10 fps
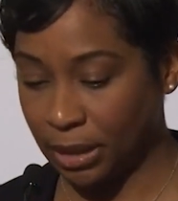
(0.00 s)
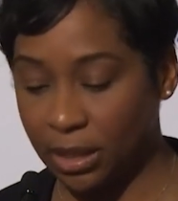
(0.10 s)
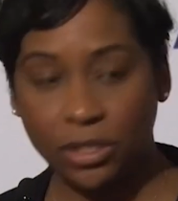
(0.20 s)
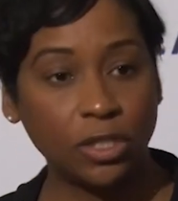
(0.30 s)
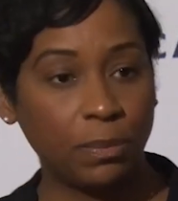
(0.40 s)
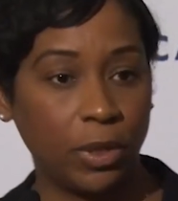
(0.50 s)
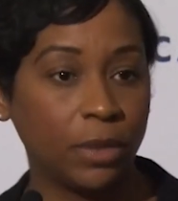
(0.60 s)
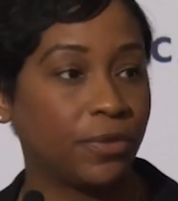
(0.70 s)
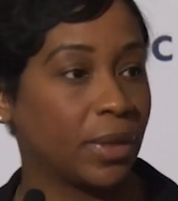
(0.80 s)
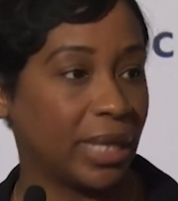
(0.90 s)
This is a
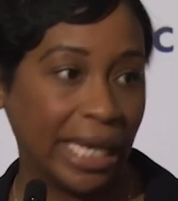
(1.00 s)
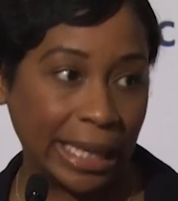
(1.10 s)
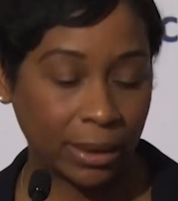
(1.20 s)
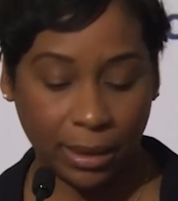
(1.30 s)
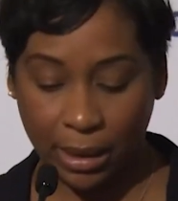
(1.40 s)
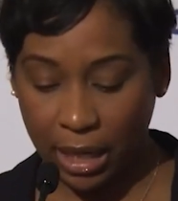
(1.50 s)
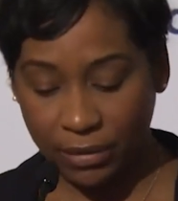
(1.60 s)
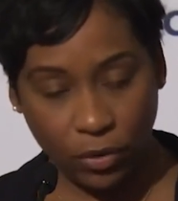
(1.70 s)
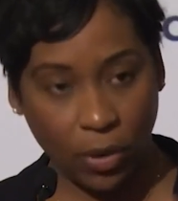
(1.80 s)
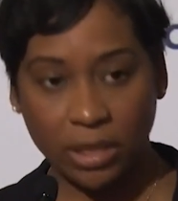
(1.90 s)
beautiful thing. And
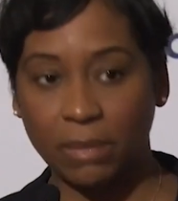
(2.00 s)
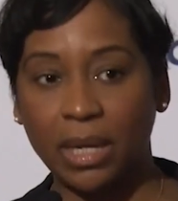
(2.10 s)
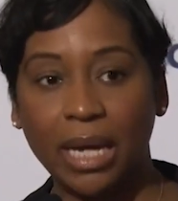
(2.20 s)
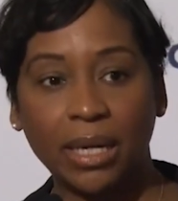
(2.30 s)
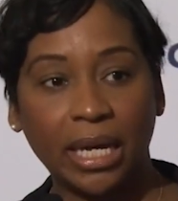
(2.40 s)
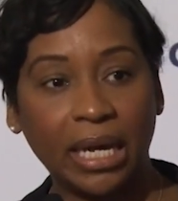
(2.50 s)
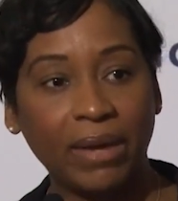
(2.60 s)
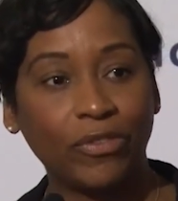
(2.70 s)
of course, I'm not naive.